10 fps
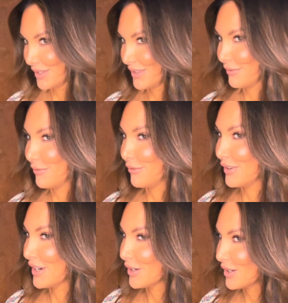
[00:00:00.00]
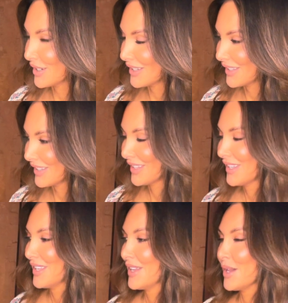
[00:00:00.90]
the very
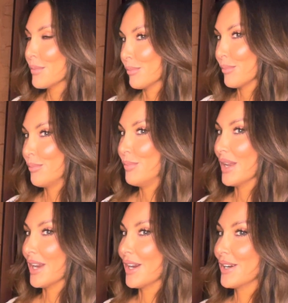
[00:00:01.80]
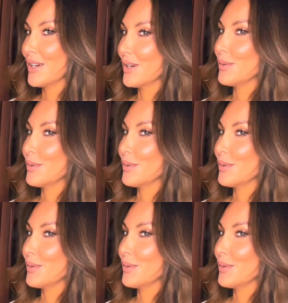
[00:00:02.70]
bare